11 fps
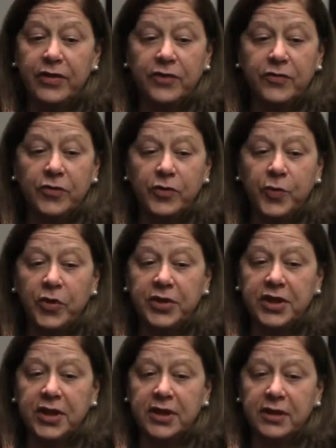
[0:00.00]
The first
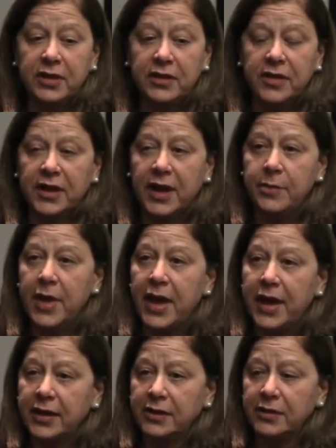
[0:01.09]
person that I
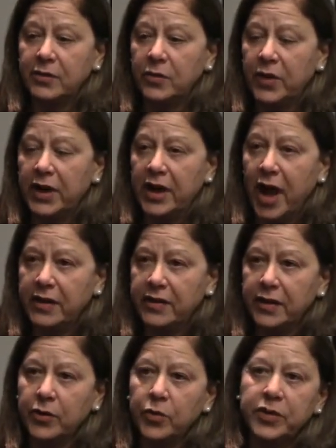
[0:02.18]
met when I got
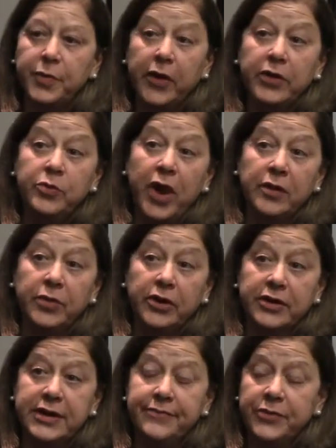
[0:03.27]
there was Barry
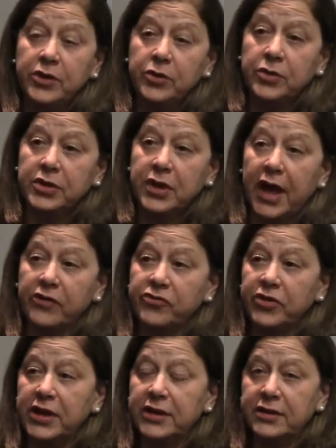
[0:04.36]
Bradbury, who's
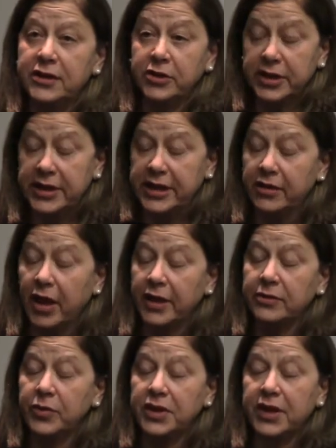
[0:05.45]
actually still at
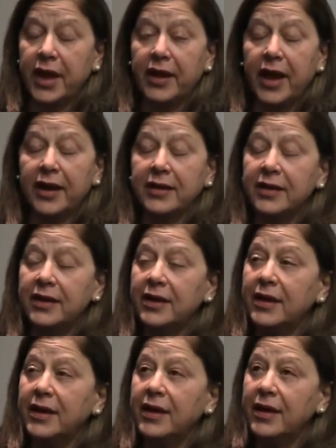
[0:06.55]
Elon with SACAC.
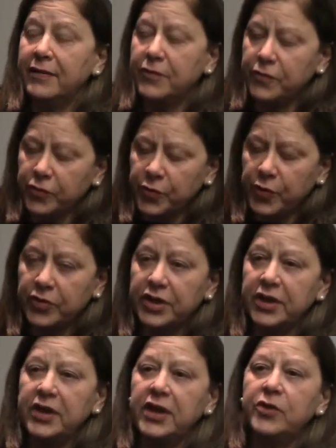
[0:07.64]
And the first
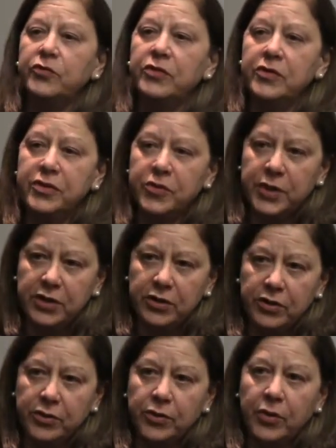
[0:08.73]
person he introduced me
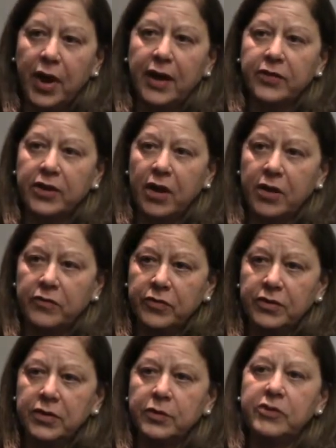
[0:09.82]
to at the
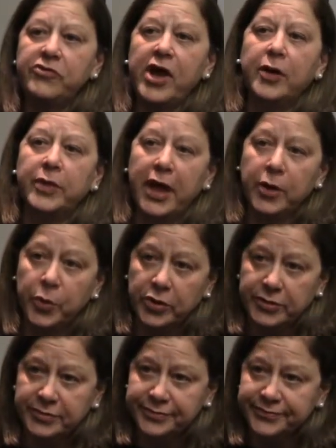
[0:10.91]
conference was Jack
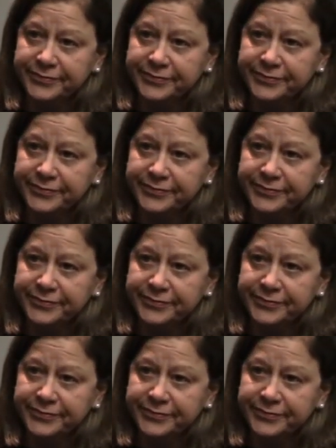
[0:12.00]
Blackburn.